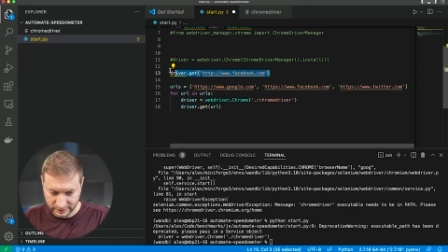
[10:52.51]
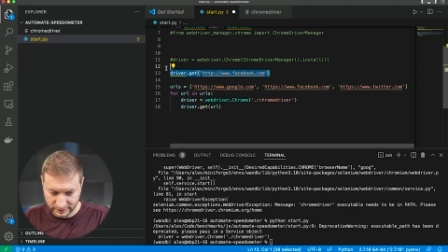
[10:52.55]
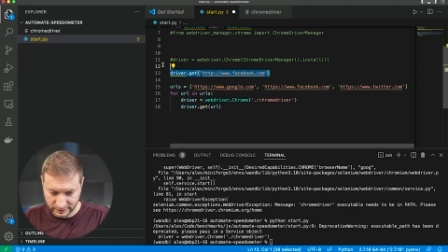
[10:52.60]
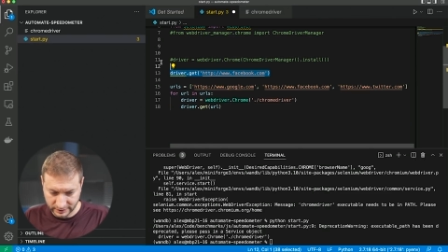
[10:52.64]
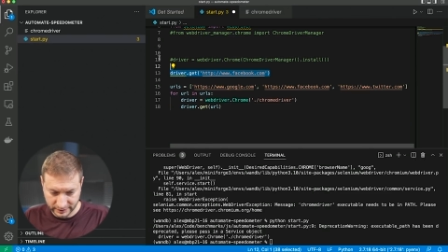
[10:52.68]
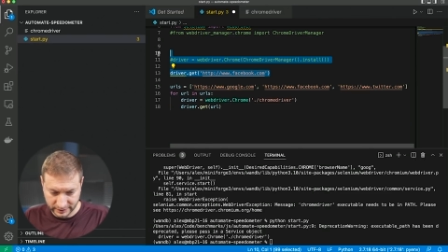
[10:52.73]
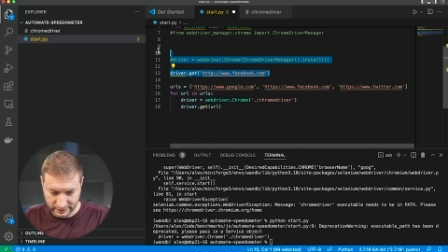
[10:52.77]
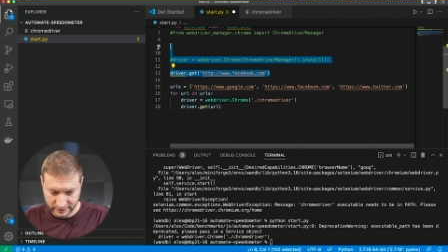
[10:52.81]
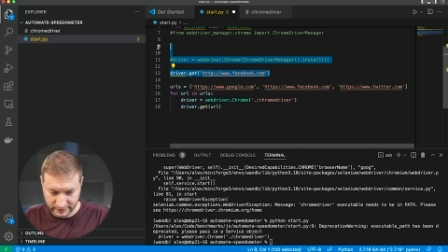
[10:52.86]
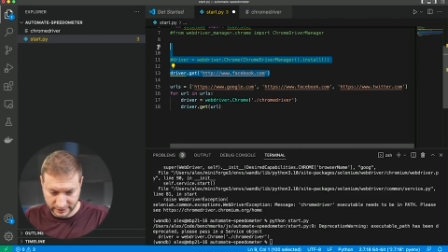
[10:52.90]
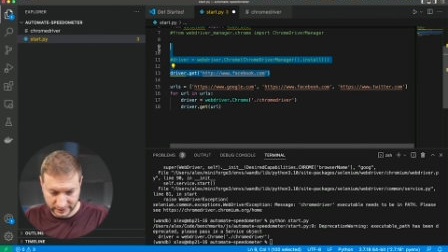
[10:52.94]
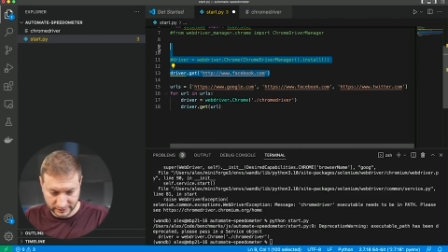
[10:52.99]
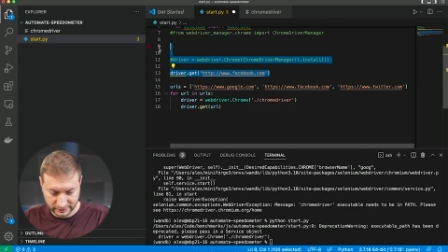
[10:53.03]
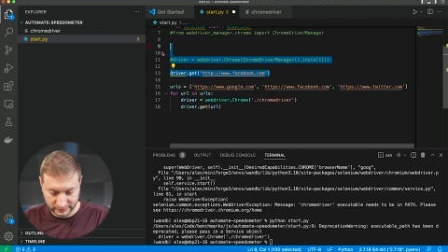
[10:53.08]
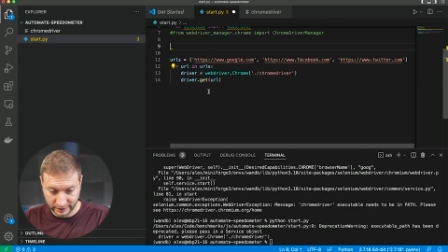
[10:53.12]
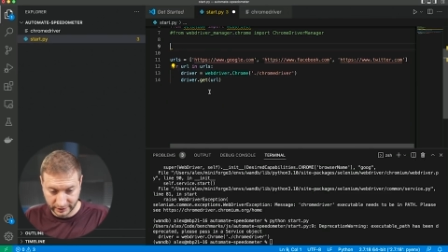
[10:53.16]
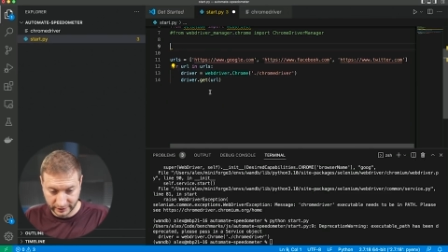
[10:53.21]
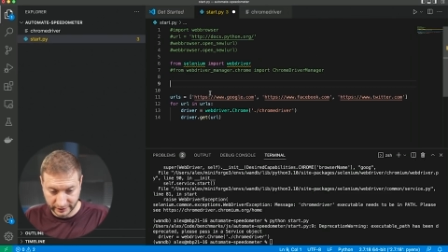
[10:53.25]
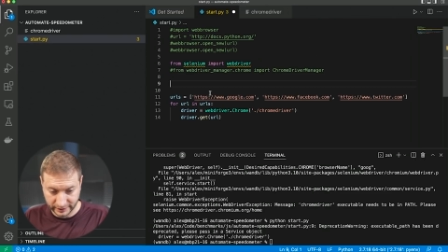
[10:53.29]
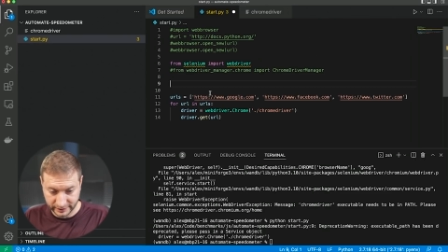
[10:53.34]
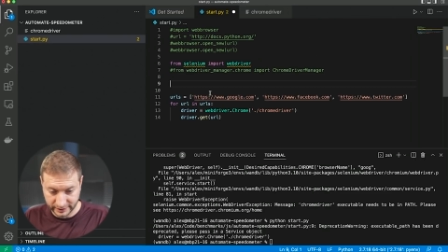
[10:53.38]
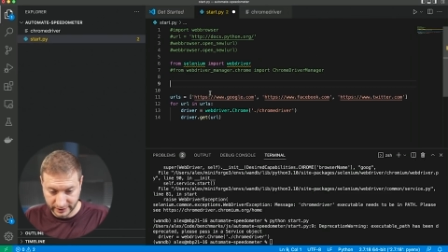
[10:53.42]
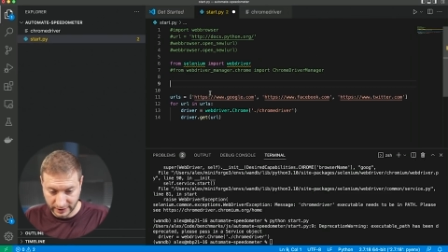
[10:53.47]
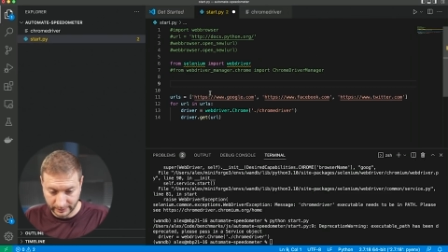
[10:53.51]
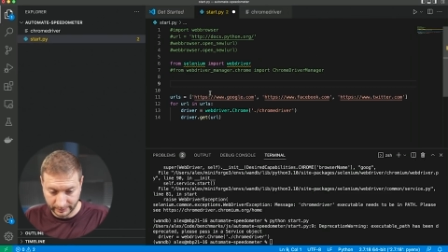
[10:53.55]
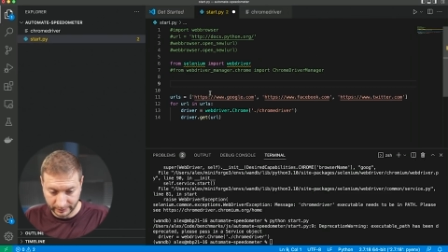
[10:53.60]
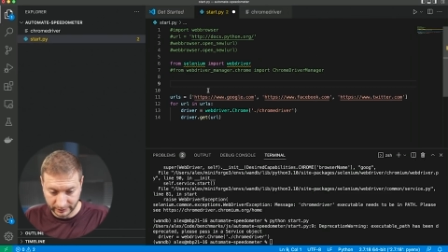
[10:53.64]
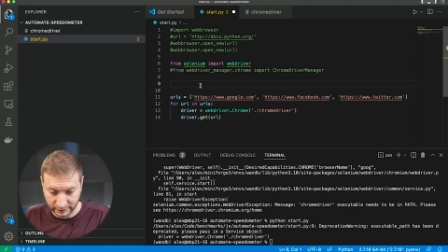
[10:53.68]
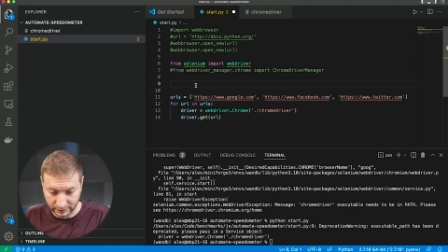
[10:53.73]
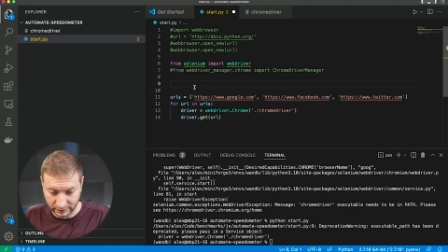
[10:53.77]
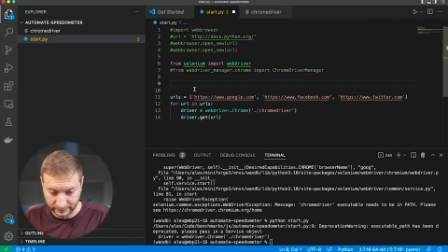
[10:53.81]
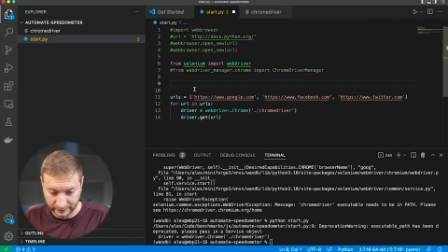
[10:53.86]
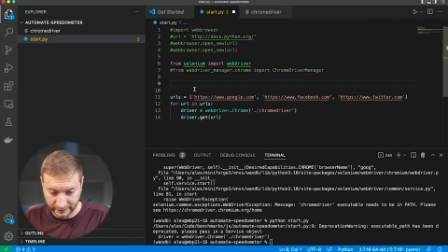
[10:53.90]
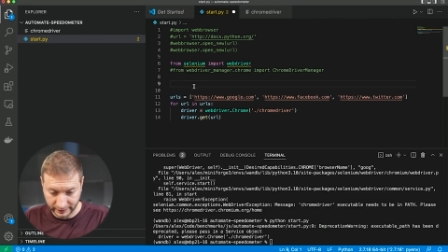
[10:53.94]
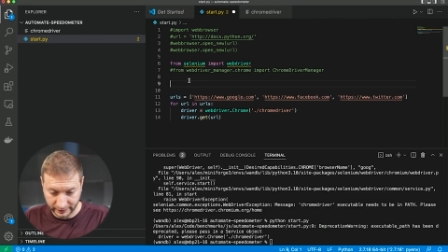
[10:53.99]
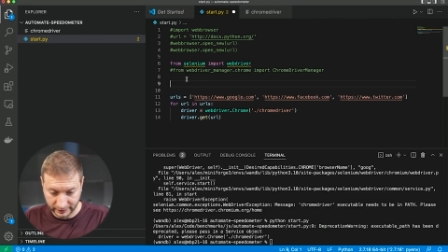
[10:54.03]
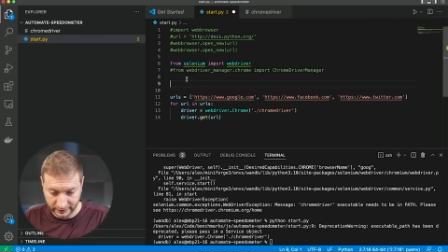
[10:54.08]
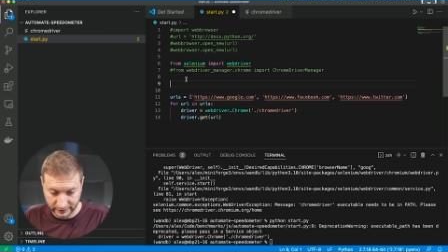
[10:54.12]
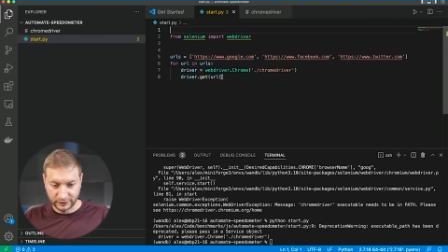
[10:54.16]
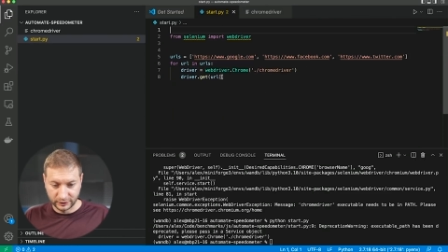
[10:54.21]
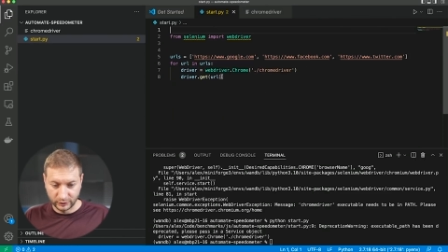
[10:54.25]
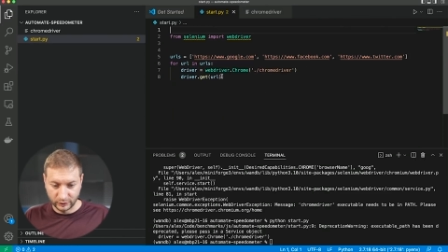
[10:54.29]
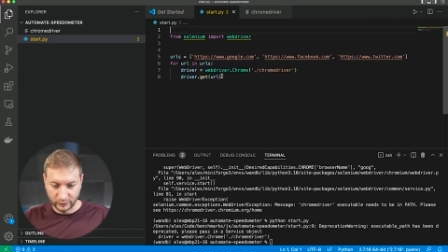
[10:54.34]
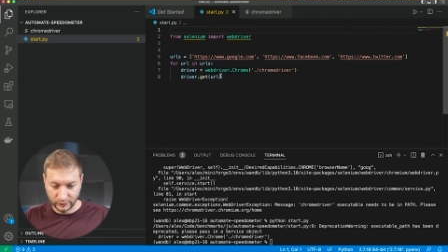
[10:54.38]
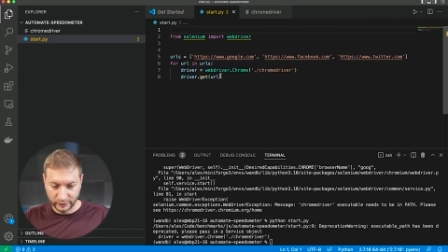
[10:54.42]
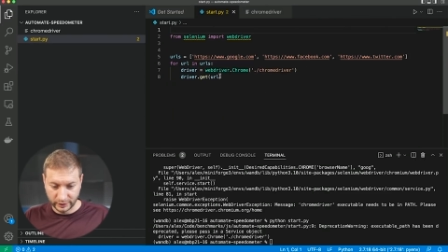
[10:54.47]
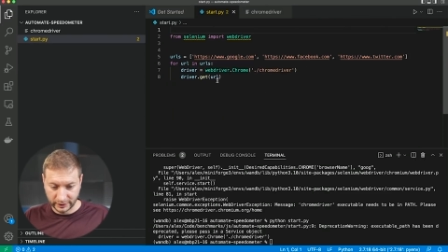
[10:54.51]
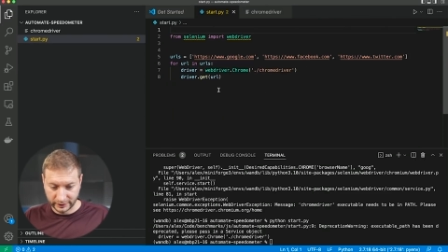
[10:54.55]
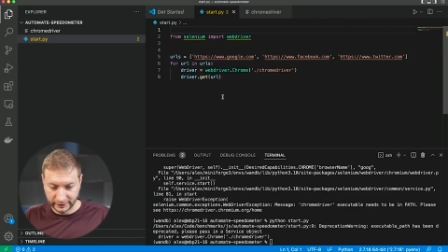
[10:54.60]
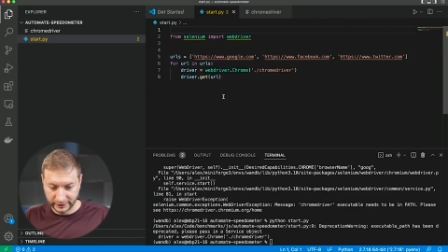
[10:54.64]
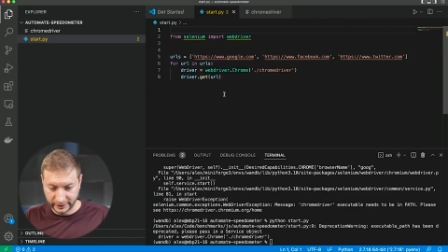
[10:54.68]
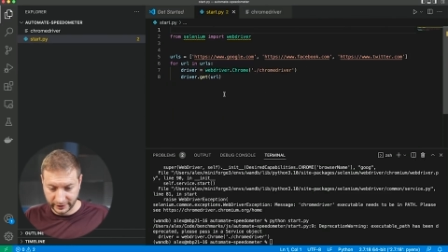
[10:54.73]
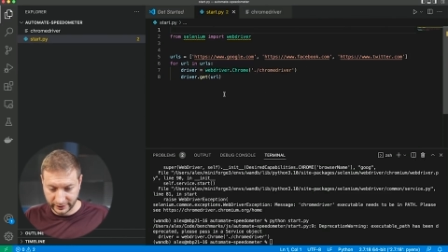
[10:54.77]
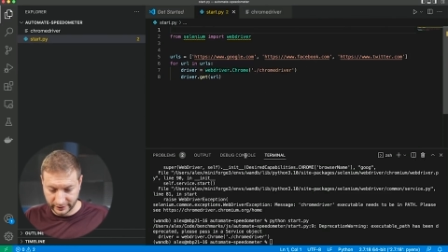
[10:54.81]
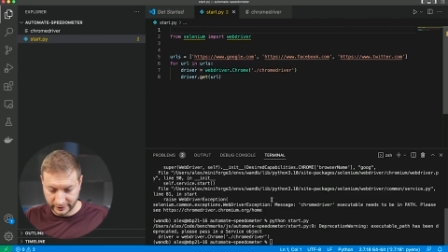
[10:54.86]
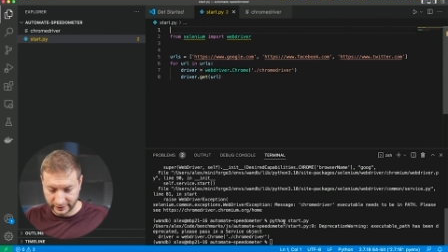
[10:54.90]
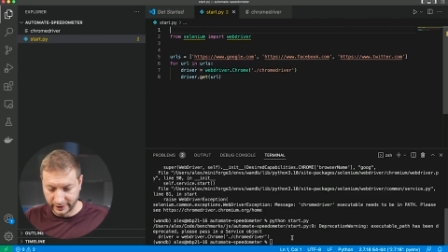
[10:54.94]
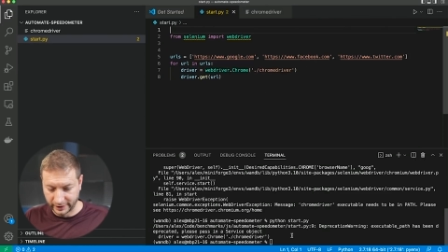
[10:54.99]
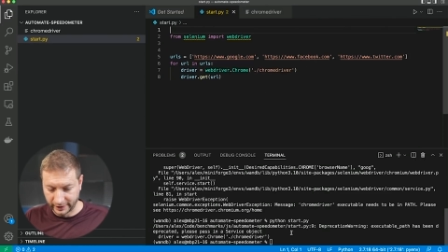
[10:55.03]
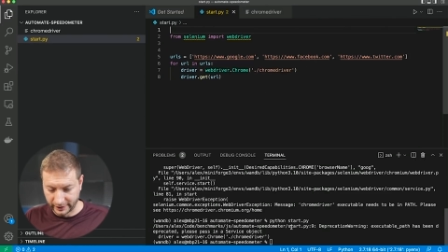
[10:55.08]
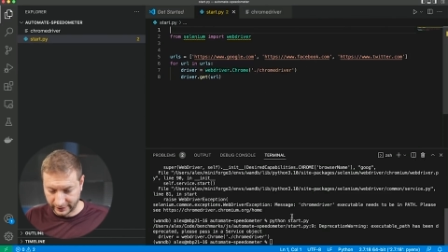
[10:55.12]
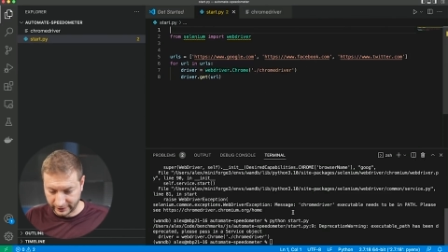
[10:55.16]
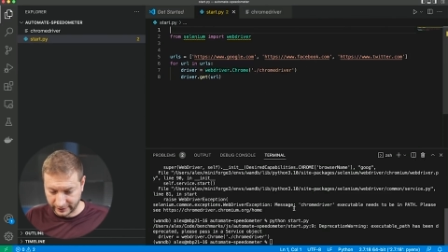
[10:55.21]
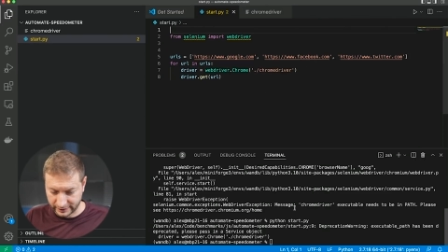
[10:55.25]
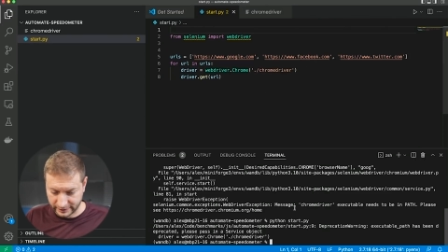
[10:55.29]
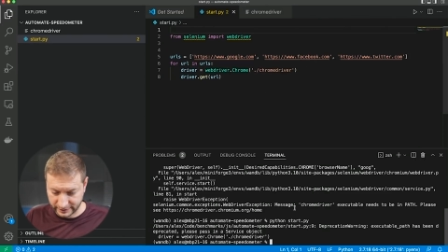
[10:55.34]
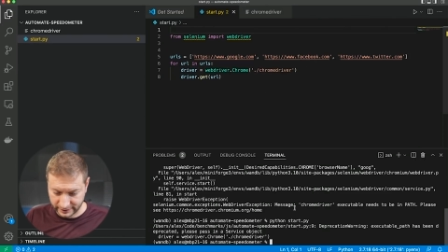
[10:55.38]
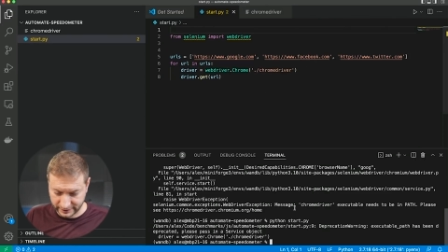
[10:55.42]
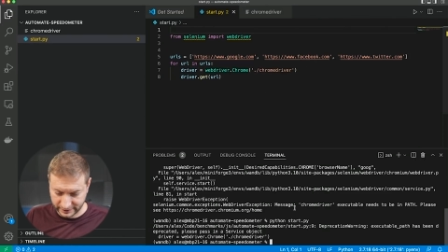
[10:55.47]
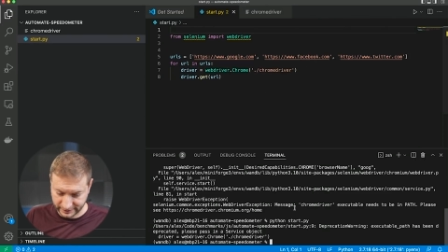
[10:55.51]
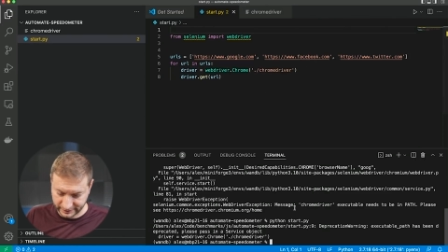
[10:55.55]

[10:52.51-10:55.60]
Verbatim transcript: Let's clean this up a little bit. Code on the internet.